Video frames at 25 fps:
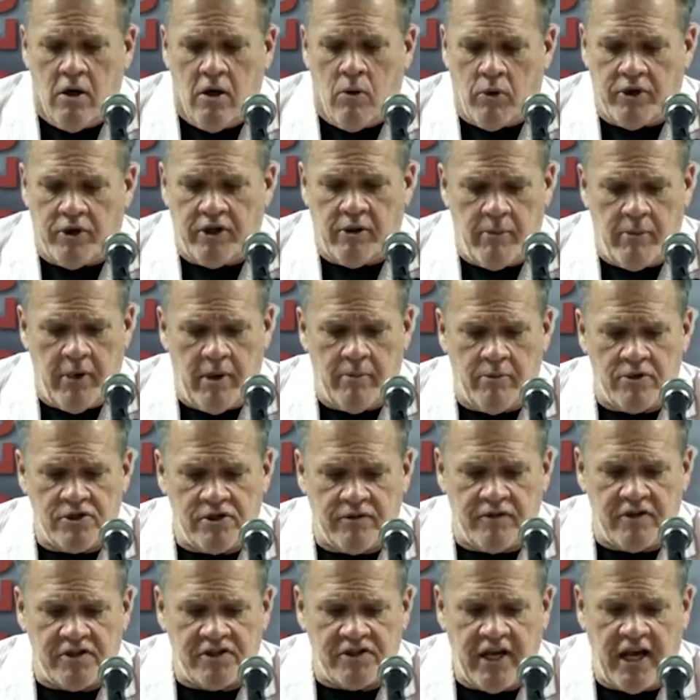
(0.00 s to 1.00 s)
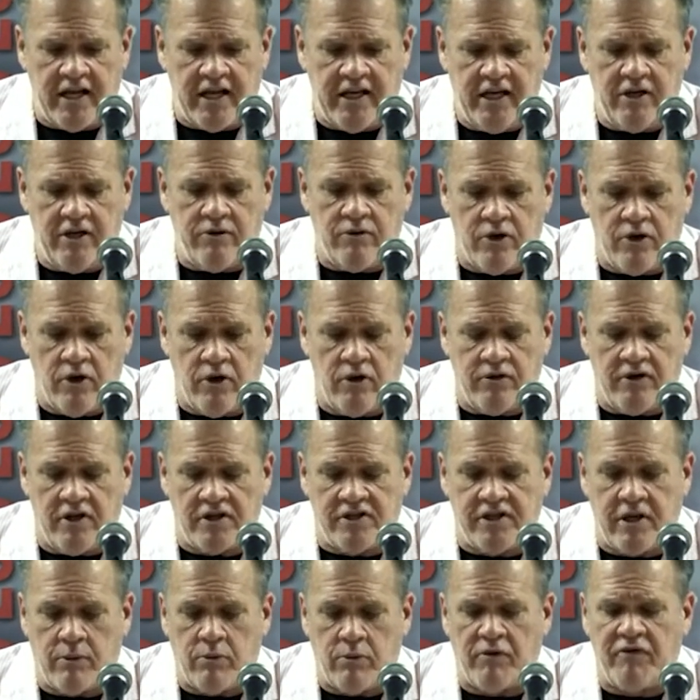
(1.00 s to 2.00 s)
When the members of the Sanhedrin heard
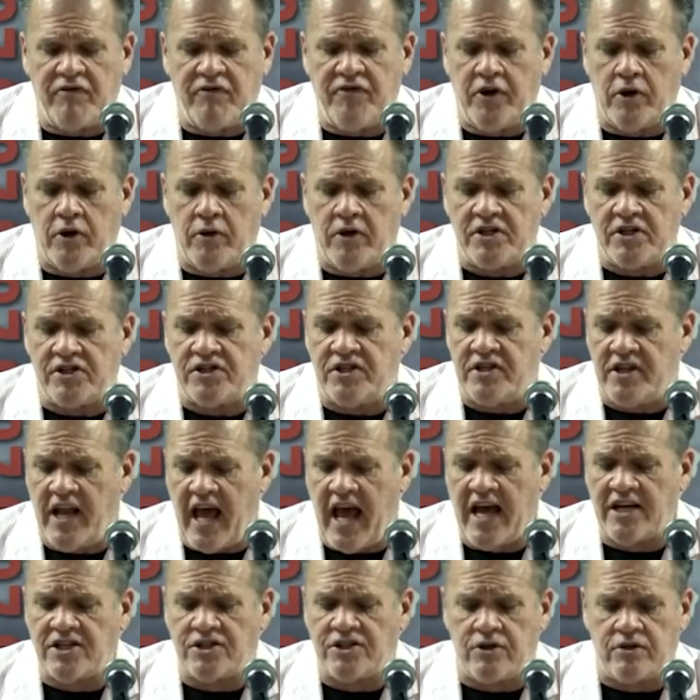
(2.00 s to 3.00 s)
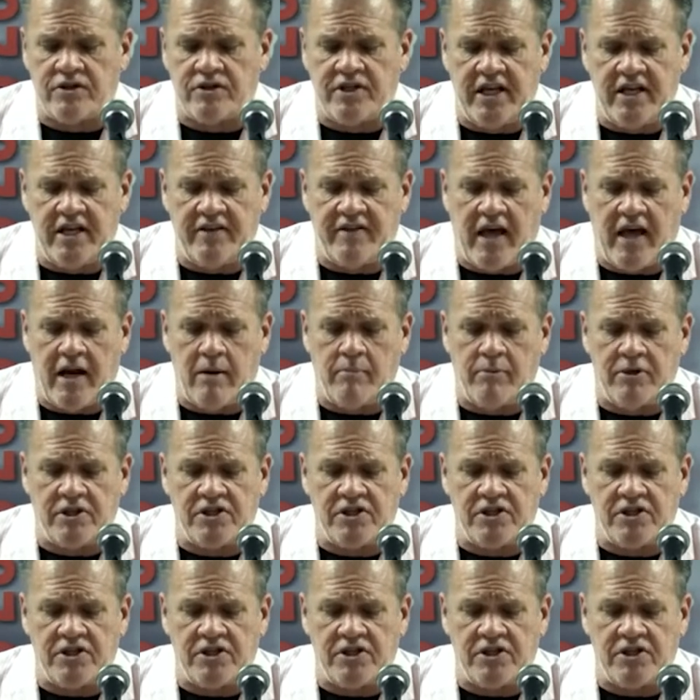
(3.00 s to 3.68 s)
this, they were furious and gnashed their teeth at him.